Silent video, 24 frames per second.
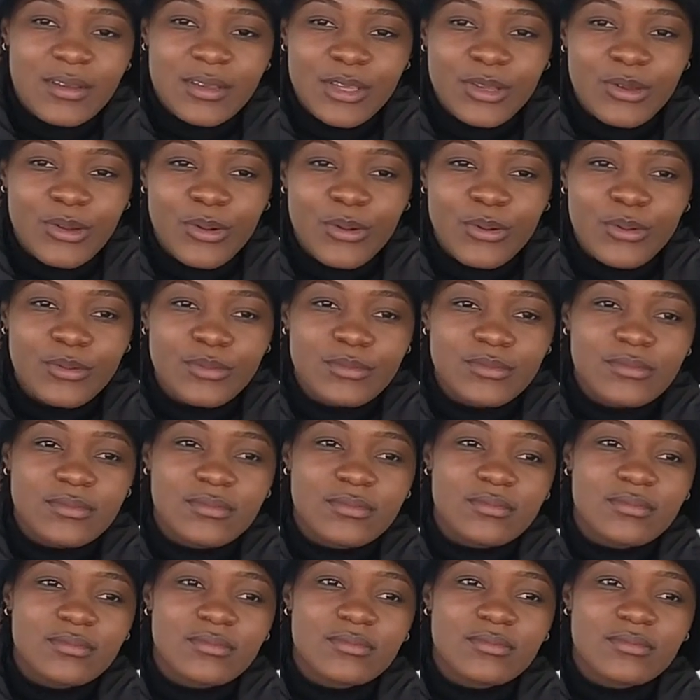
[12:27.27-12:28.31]
you know,
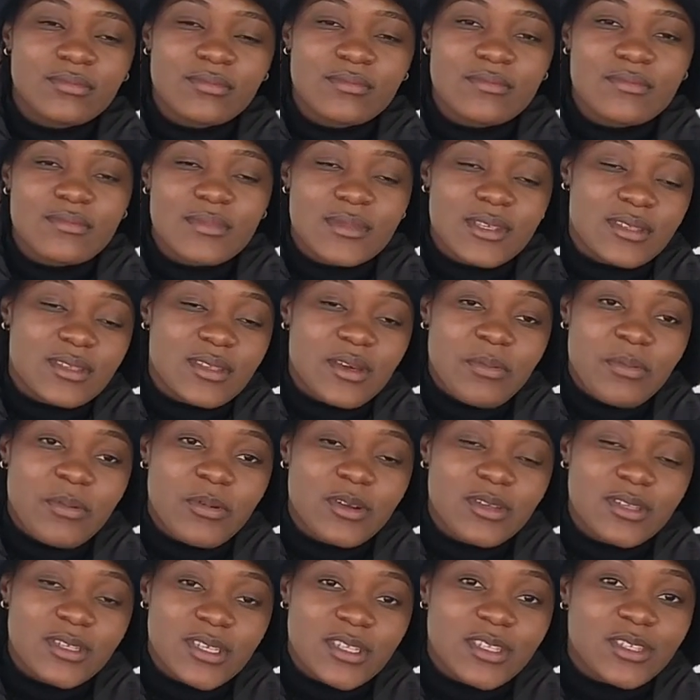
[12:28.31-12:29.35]
the
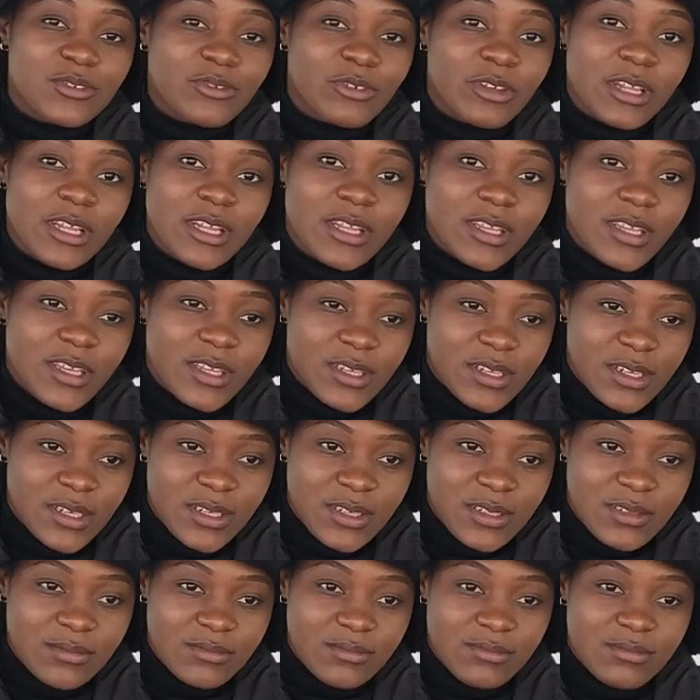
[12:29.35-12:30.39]
support is really
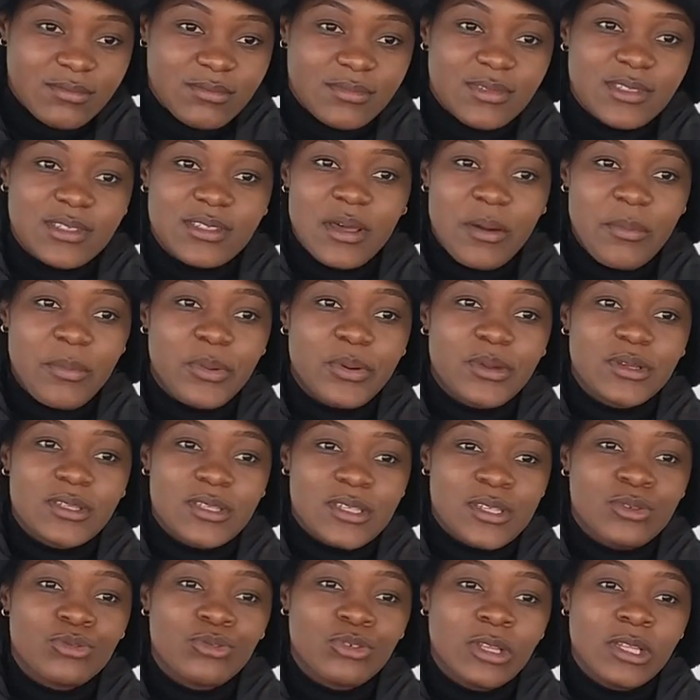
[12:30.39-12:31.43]
needed.
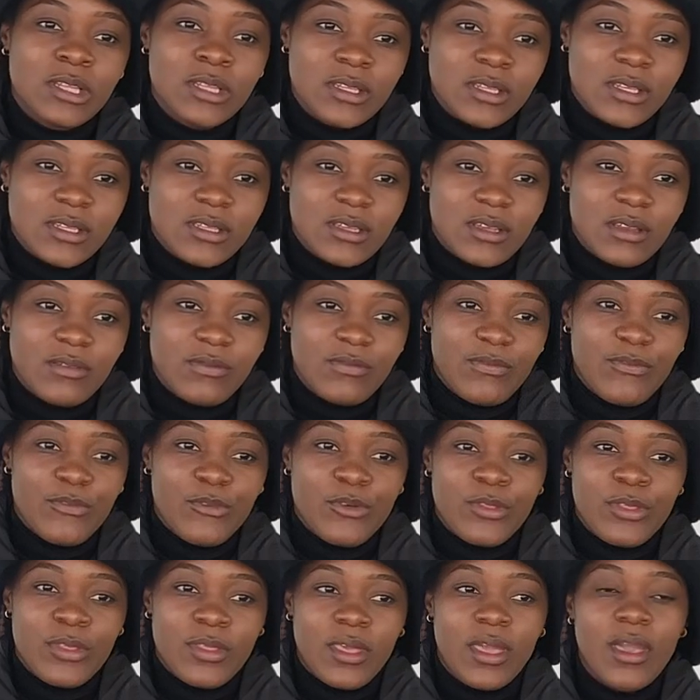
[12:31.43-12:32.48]
Support is really needed
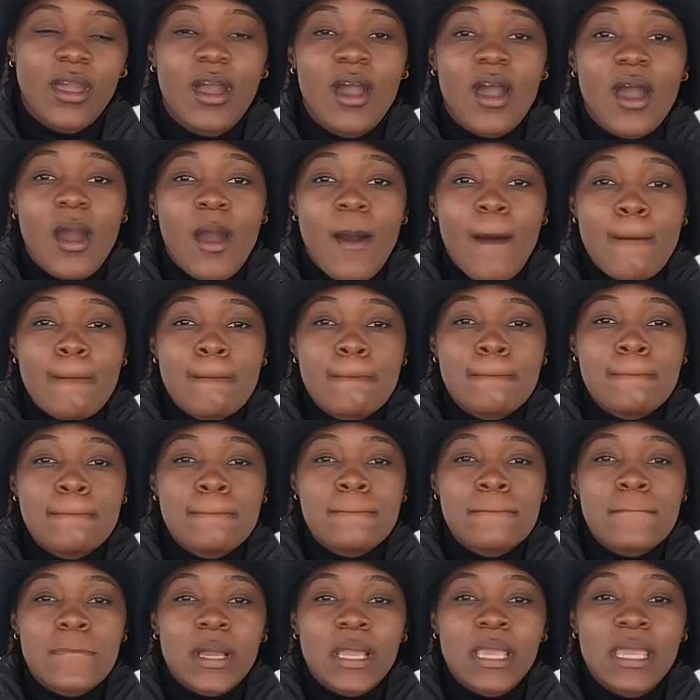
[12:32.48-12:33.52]
for the
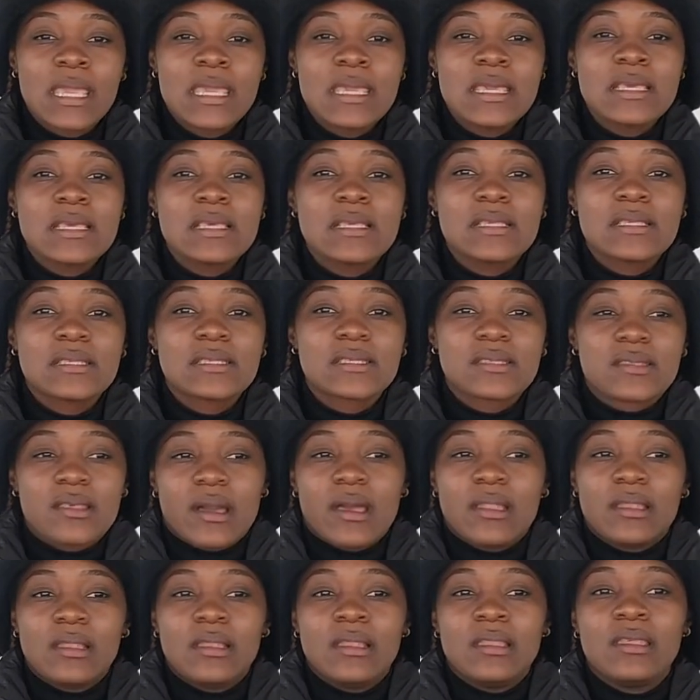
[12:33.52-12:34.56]
kids
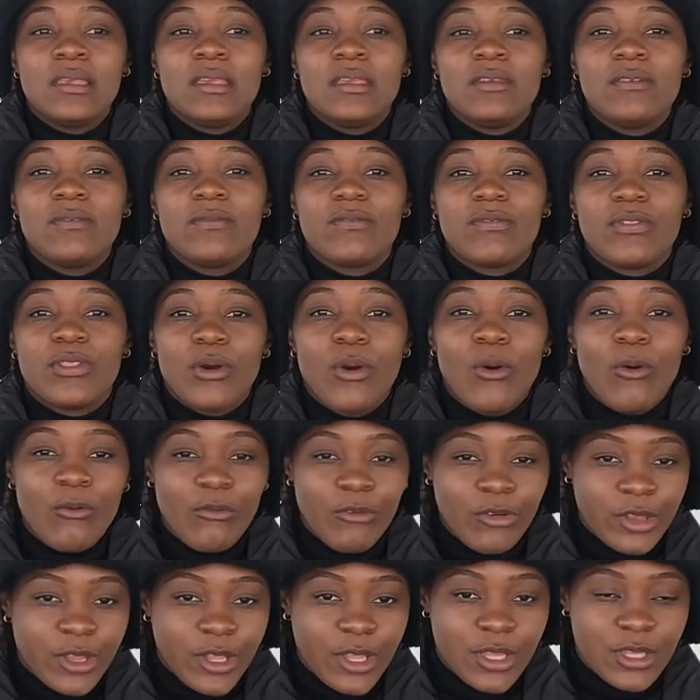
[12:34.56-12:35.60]
that leave the
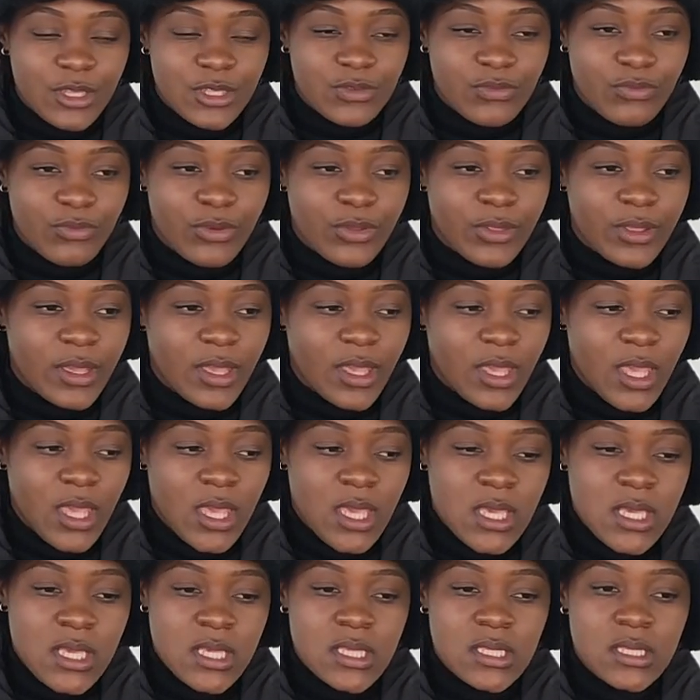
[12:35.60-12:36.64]
orphanage, for the
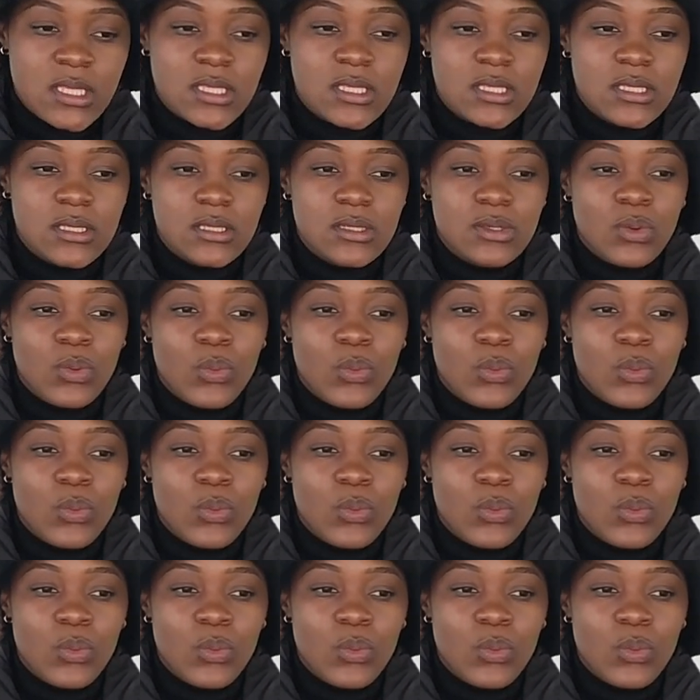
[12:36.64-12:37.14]
kids